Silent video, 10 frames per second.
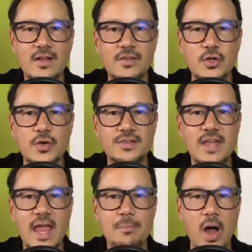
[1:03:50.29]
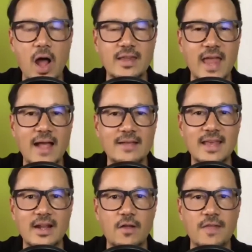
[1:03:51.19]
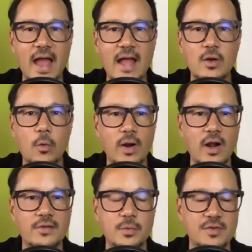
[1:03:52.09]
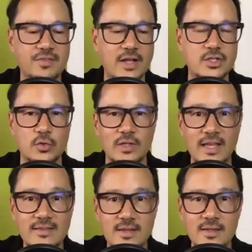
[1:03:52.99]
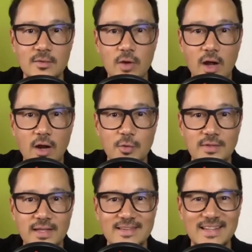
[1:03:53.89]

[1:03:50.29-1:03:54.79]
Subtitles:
The Chris Yeh podcast, get on that. Where else can we find you? LinkedIn? Are you on LinkedIn?